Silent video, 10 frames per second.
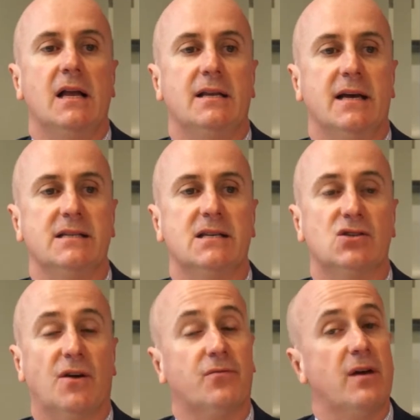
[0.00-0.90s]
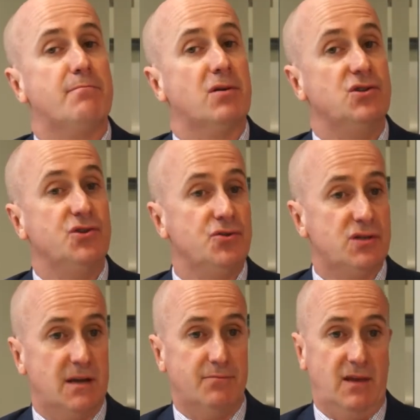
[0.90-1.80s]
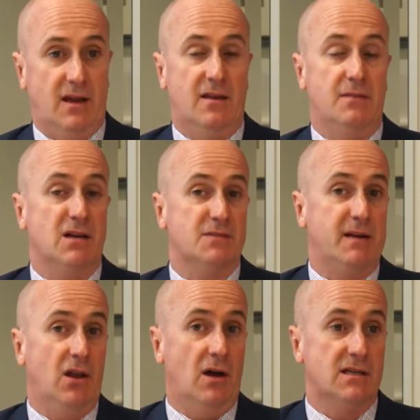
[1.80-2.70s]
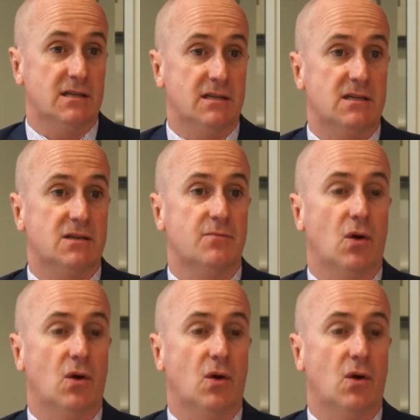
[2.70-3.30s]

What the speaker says: Does the software produce something that must be licensed?